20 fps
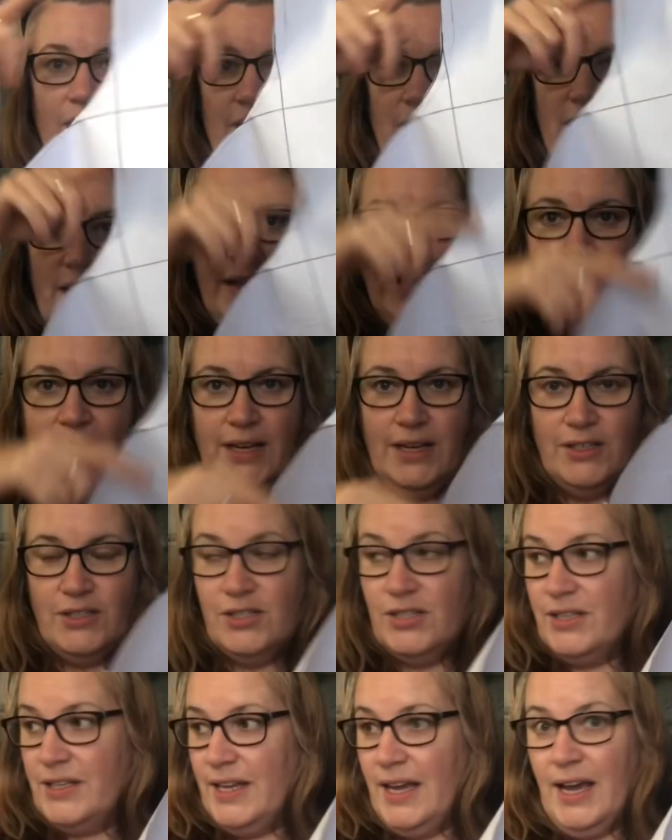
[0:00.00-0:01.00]
here to
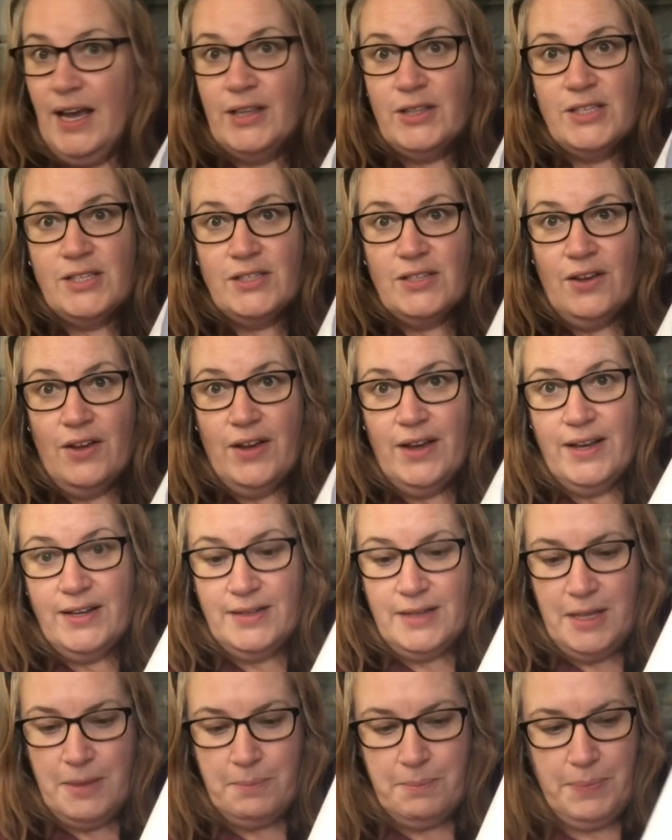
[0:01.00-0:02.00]
the other side,
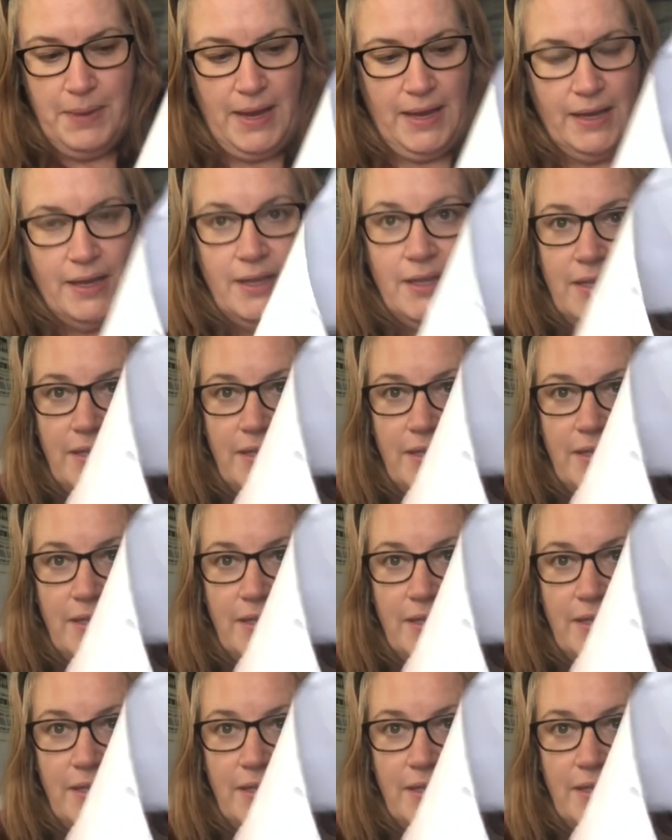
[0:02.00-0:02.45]
then back and